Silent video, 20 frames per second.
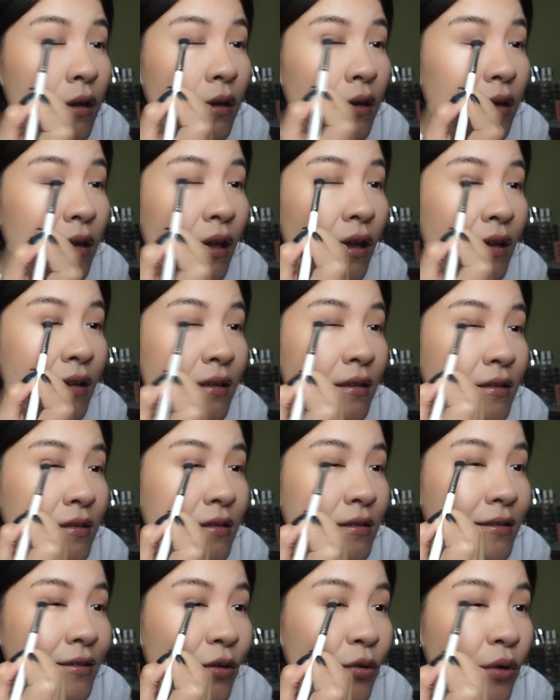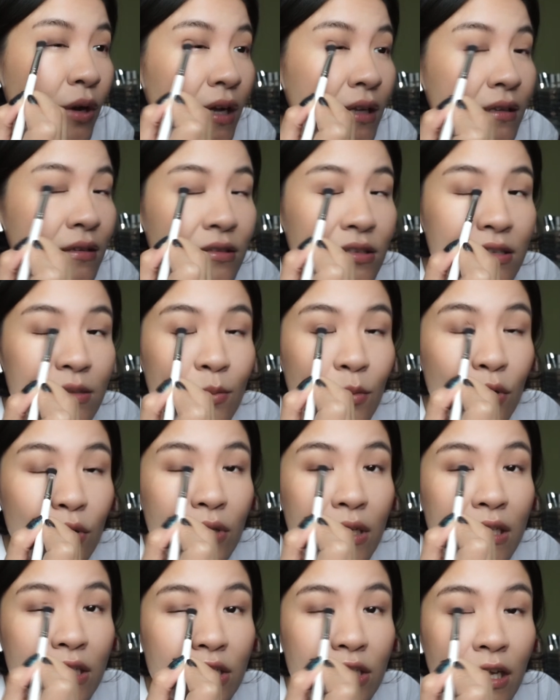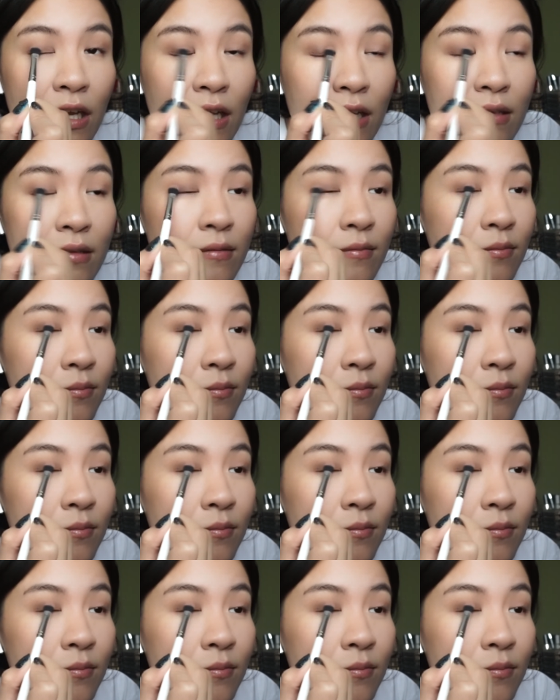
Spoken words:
Yeah, it is quite a smoky shade.